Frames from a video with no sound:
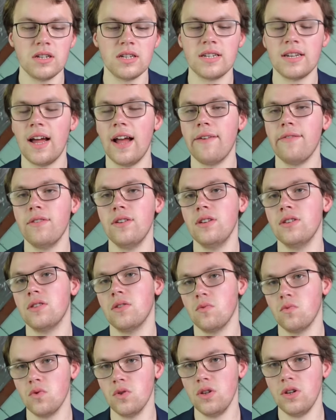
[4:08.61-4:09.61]
Snively is
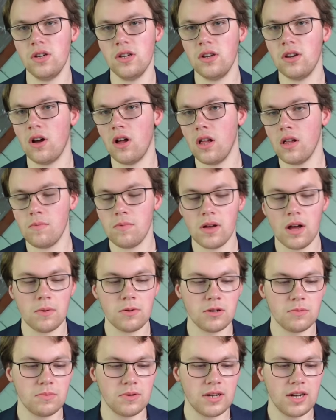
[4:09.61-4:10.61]
a really good call up
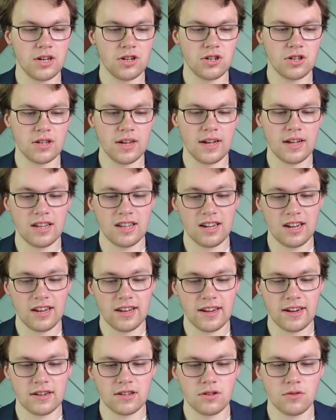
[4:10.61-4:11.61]
option potentiality
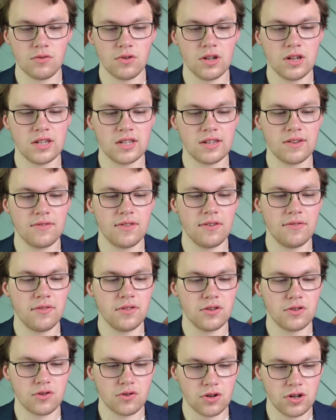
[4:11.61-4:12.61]
there. So really good stuff there for
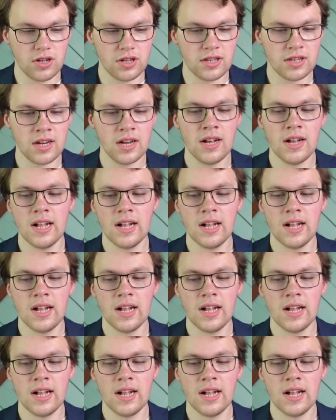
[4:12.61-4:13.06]
Detroit.